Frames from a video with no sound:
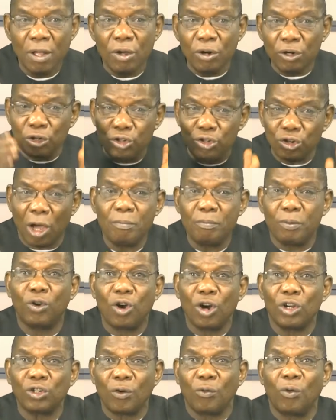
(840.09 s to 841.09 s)
not
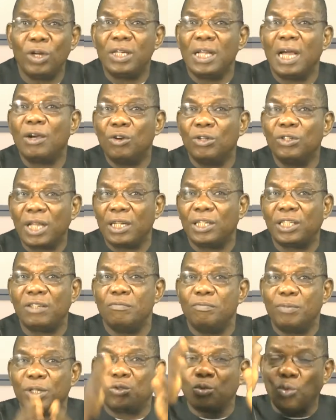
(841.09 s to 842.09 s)
because of what they are going to achieve,
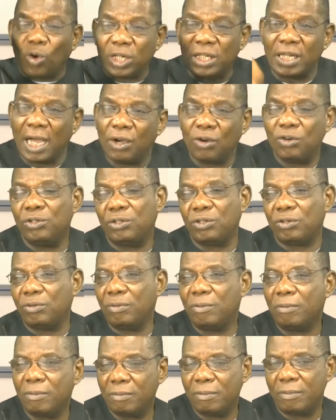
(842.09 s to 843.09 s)
but what they are going to
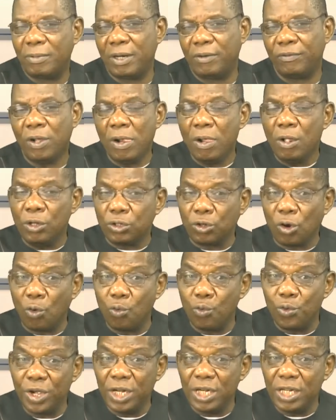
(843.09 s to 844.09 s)
benefit. So
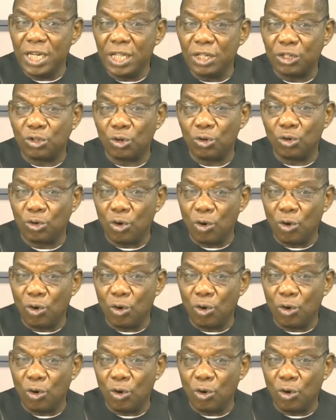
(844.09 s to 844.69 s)
we need to go